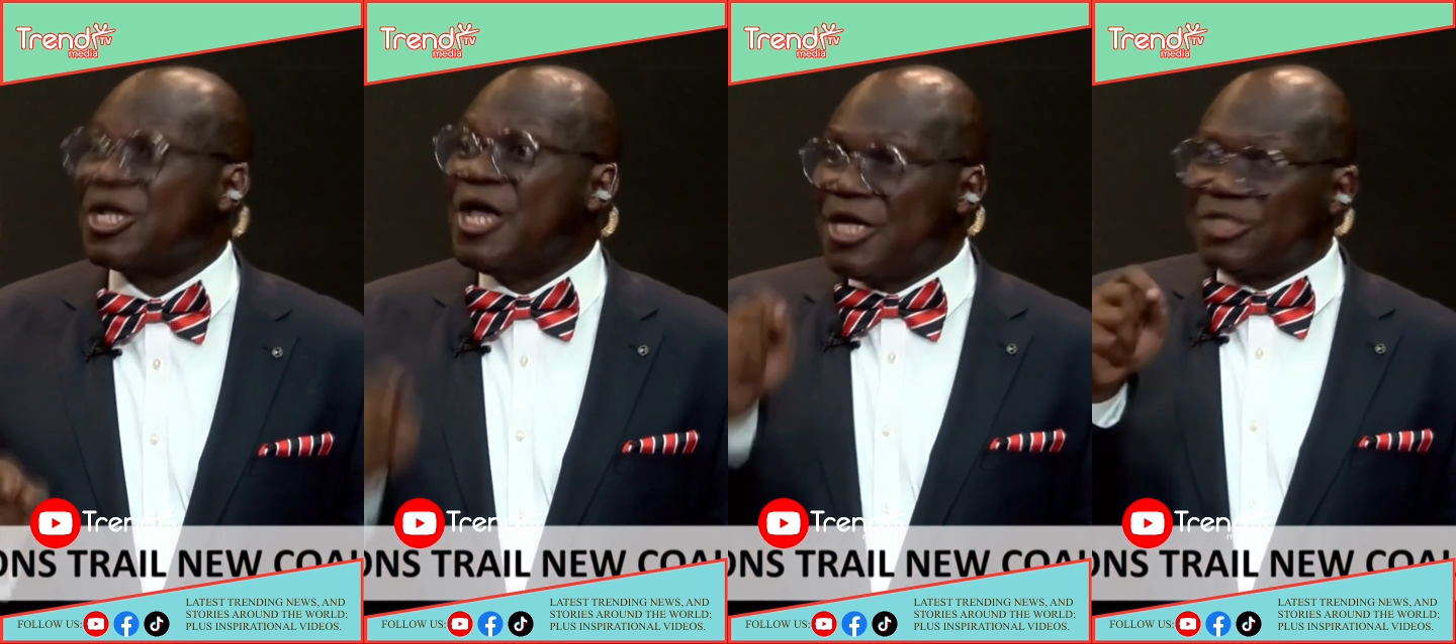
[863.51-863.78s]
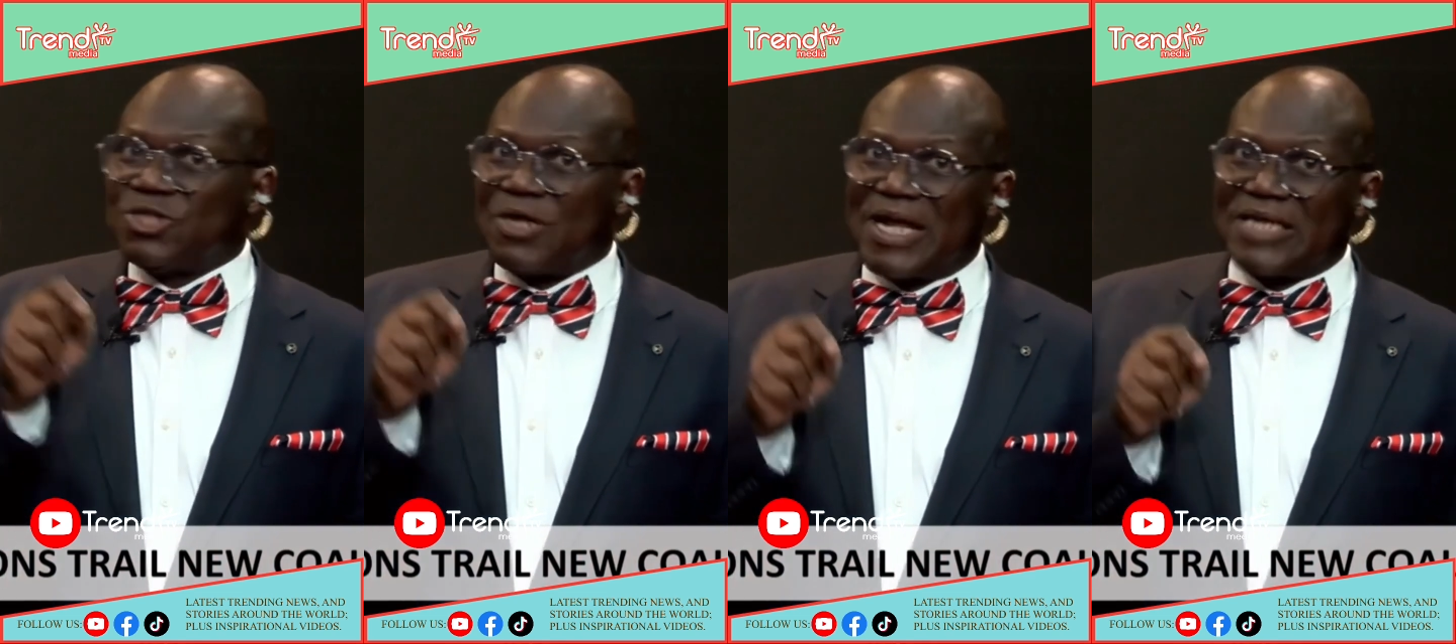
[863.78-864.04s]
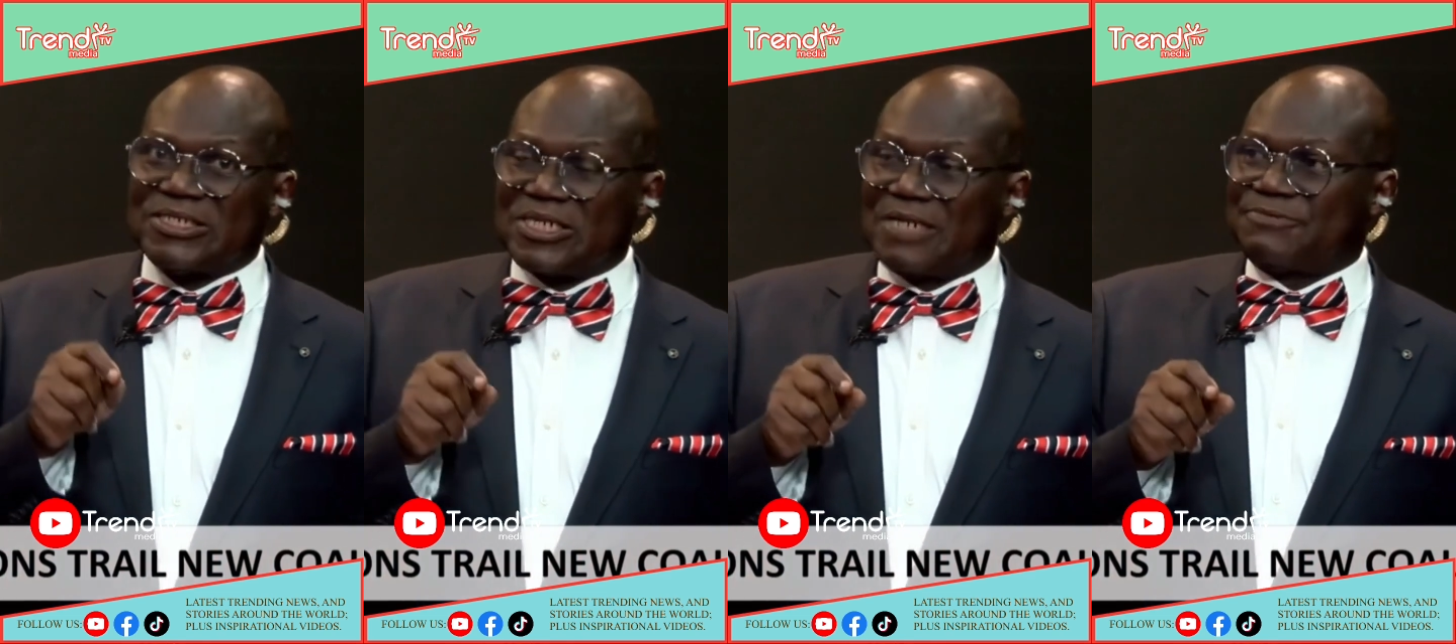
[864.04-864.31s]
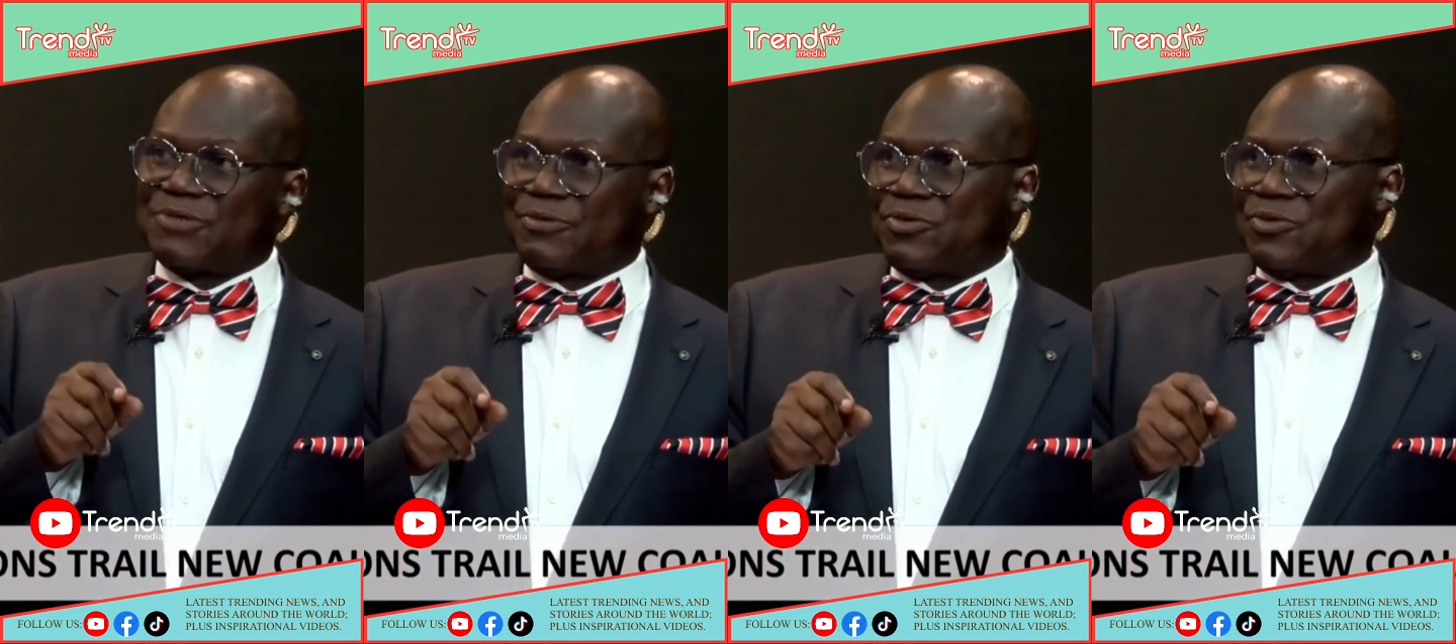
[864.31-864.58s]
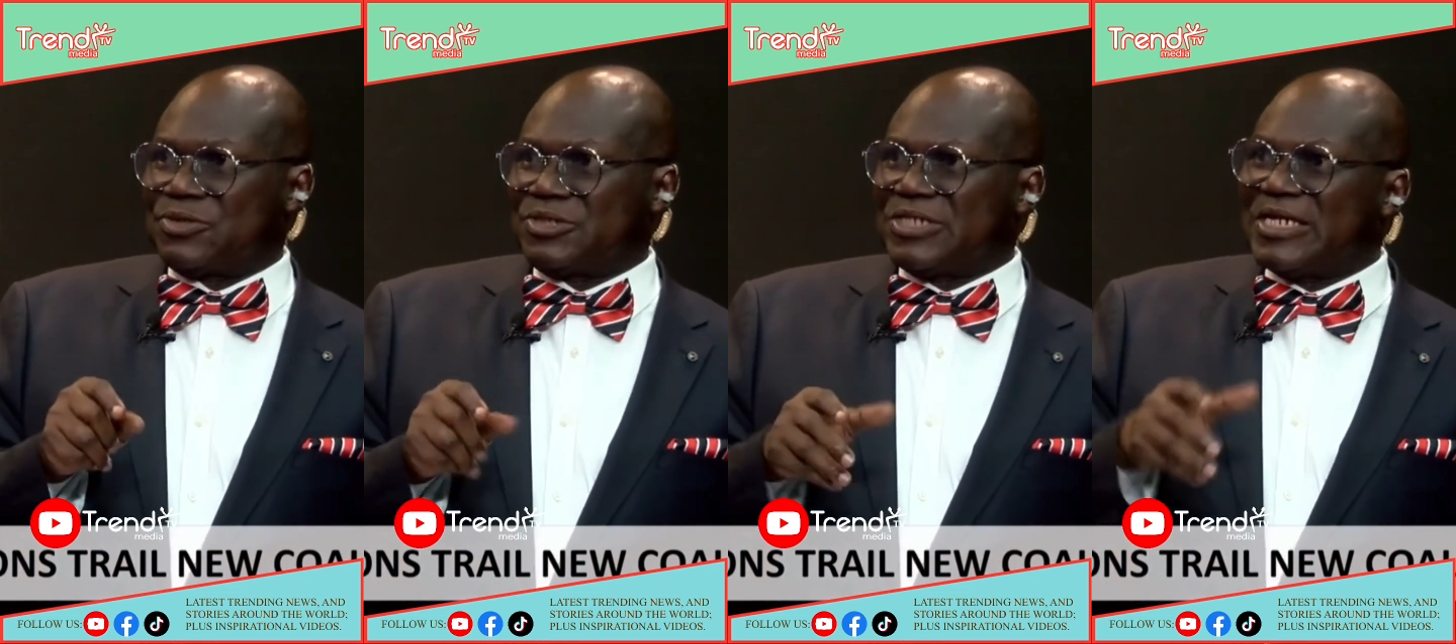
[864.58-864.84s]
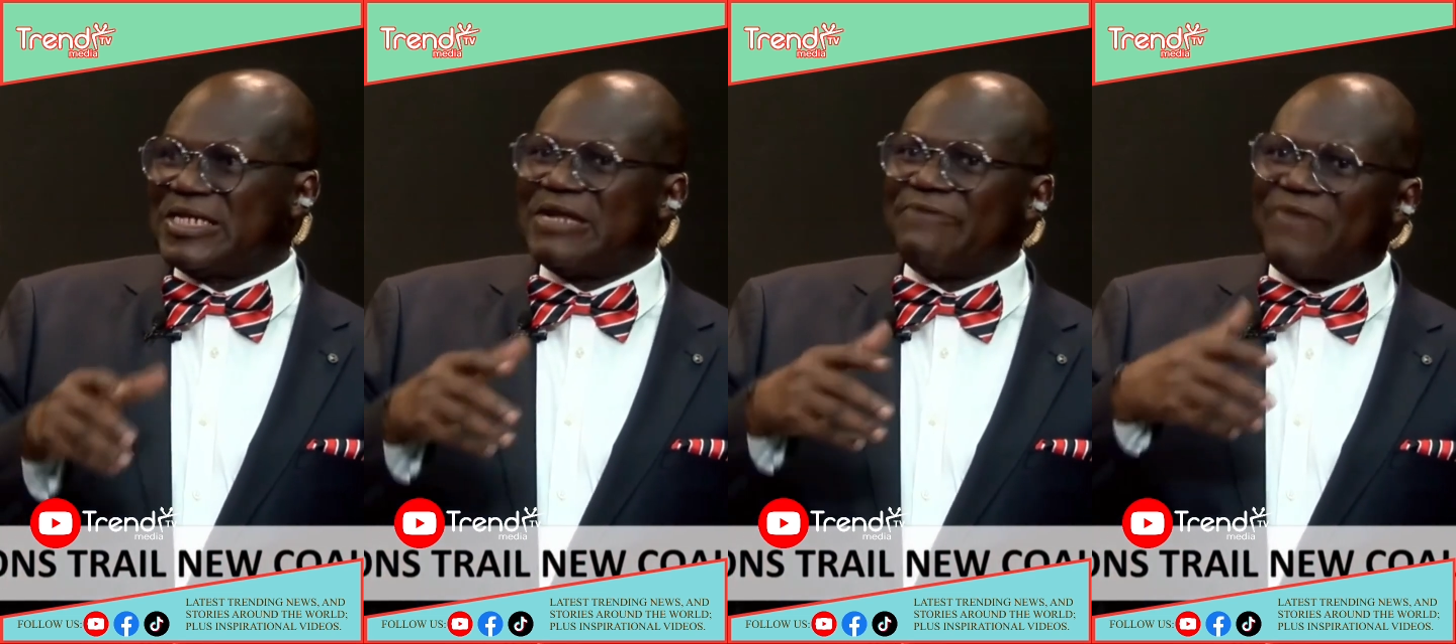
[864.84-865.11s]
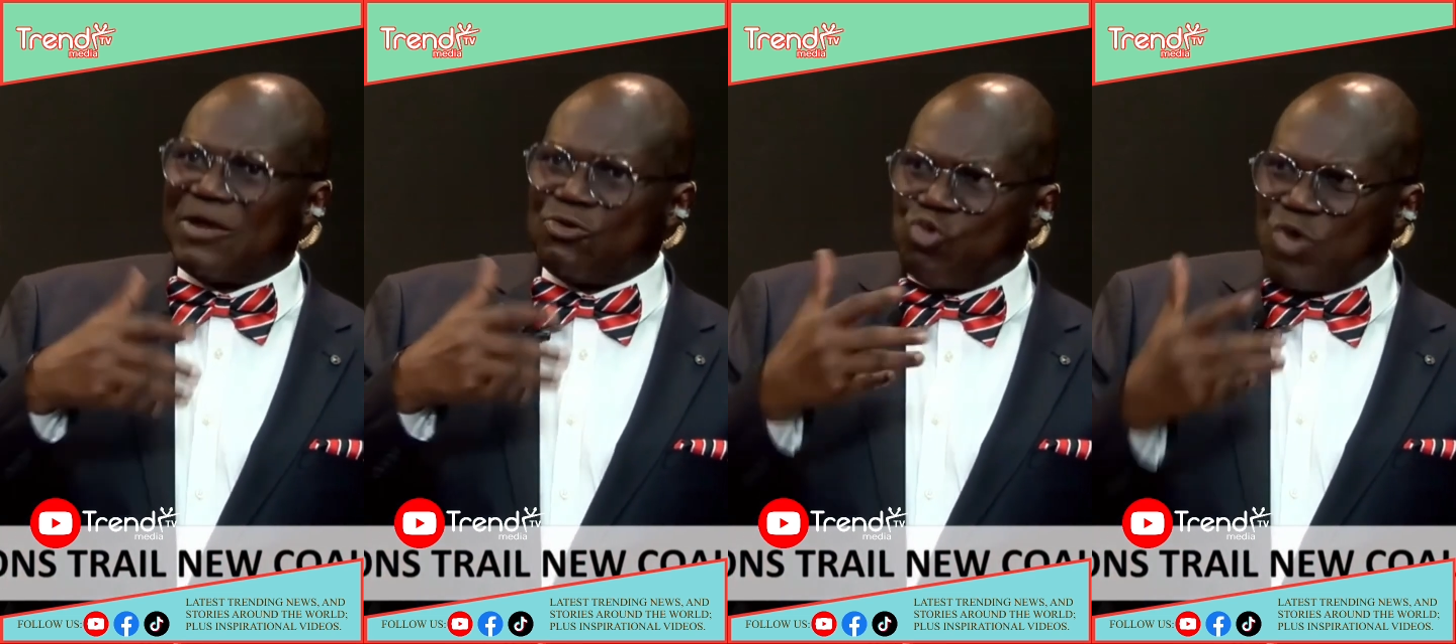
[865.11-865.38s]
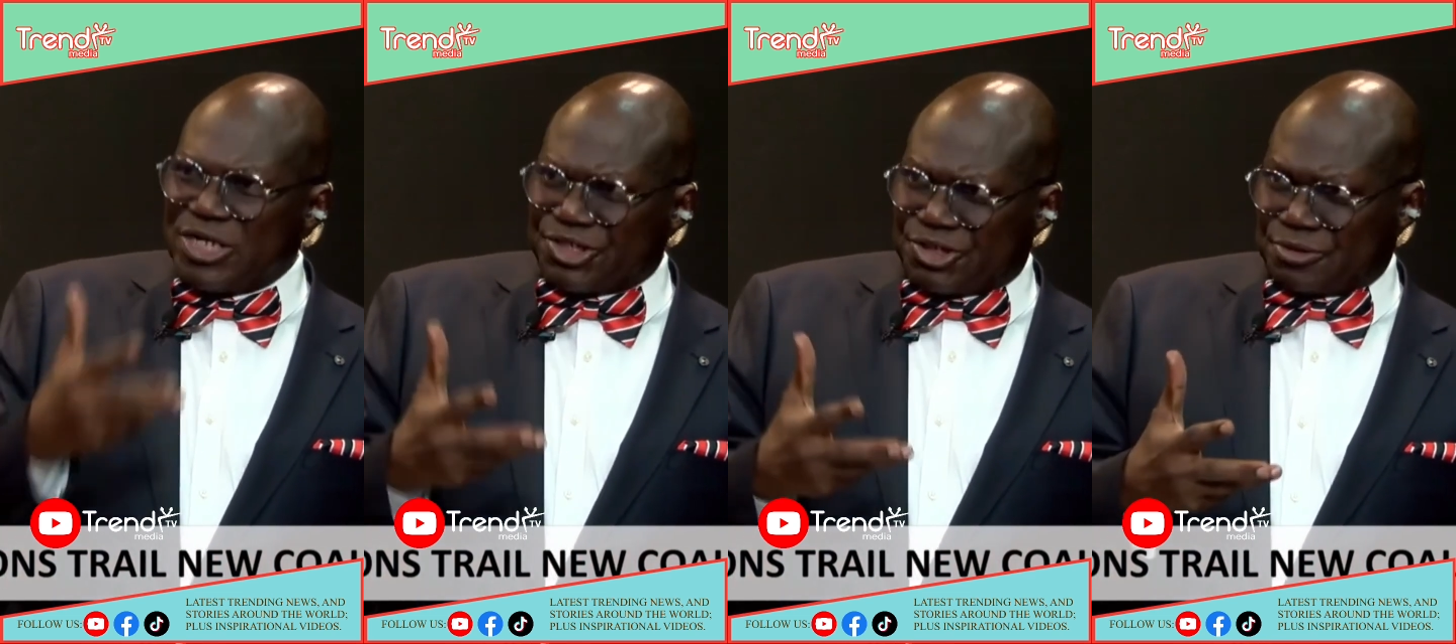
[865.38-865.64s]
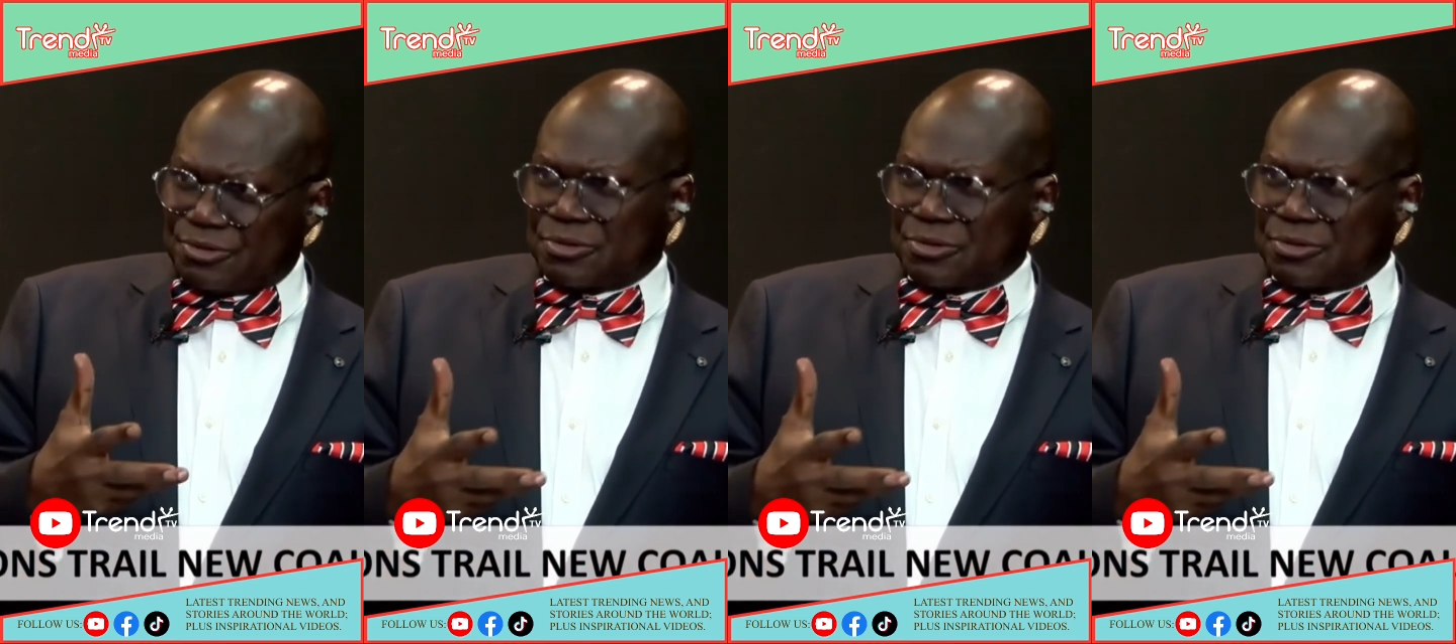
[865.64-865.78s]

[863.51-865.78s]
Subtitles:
is unacceptable. It's a devaluation,